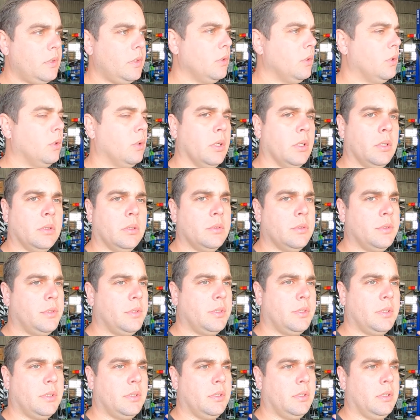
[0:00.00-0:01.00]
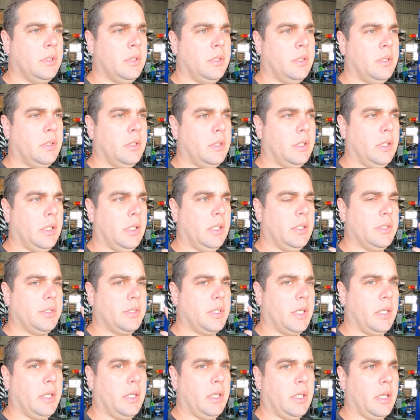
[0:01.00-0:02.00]
Coils, it is
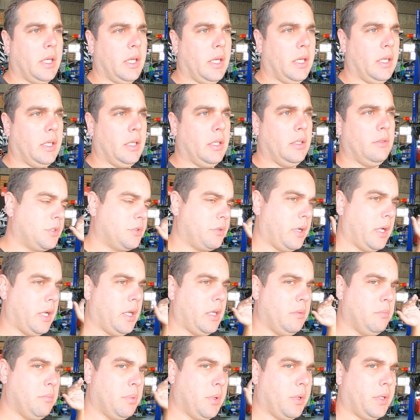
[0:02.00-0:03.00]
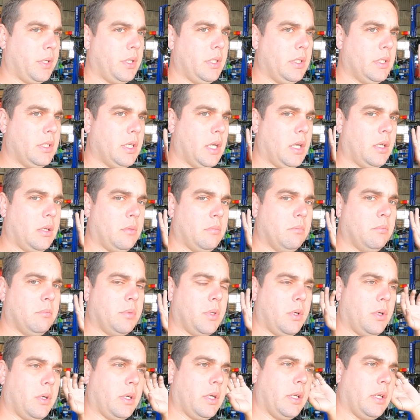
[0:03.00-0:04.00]
getting a tray body done
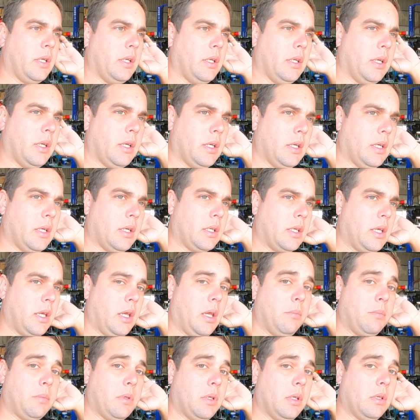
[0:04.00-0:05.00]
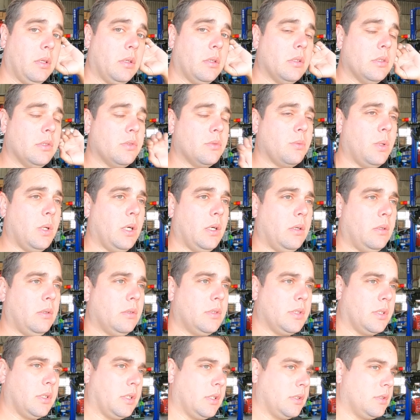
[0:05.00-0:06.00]
by Camp King as
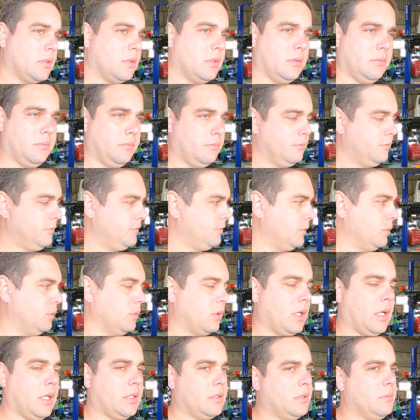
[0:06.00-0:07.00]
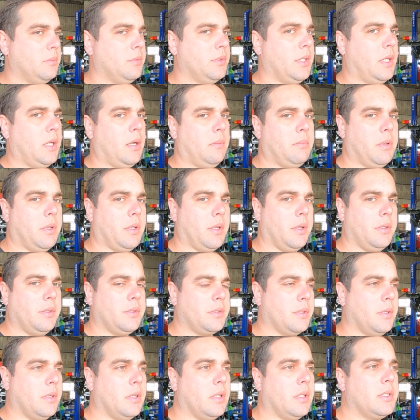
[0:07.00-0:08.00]
well, so that's full custom setup by
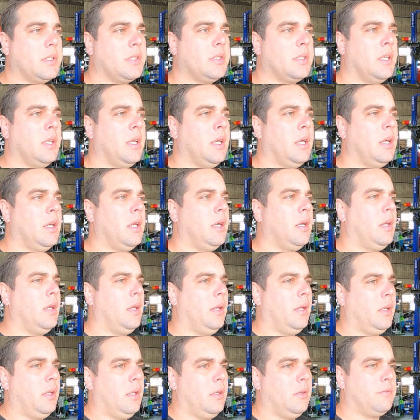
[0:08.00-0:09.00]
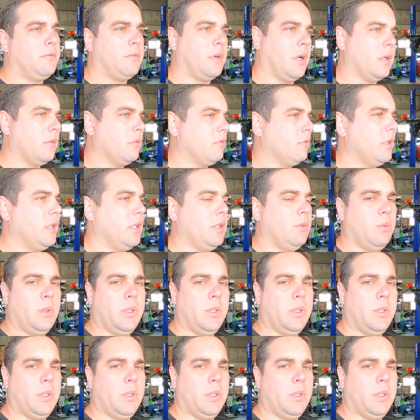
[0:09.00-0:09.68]
those guys. Front and rear